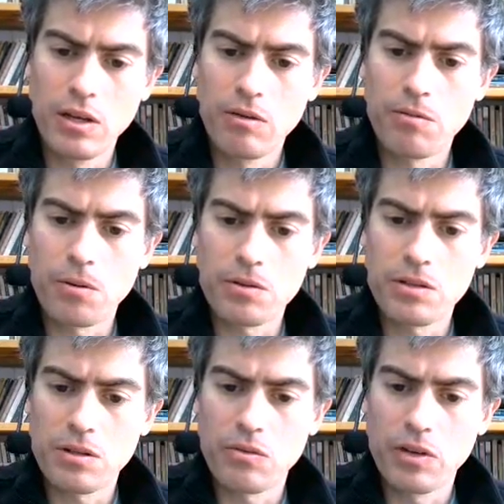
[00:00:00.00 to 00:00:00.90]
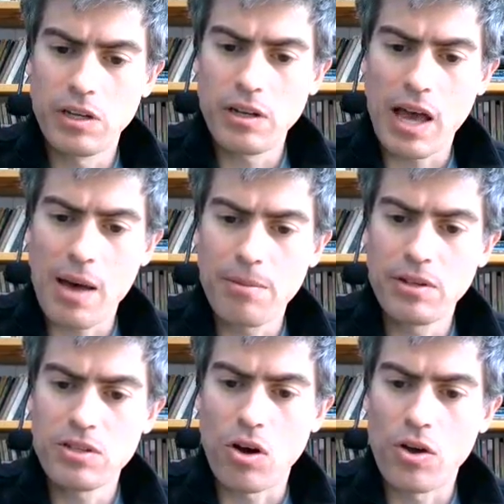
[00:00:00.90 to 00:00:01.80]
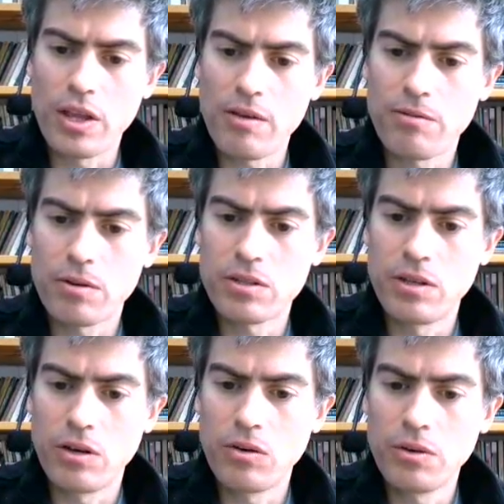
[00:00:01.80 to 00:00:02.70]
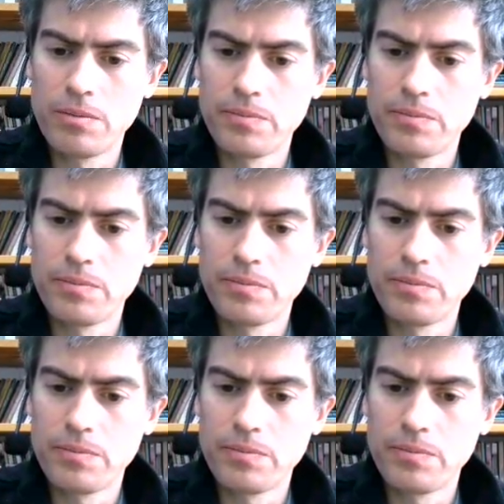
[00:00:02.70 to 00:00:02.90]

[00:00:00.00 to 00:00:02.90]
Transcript: first read happens on that first node.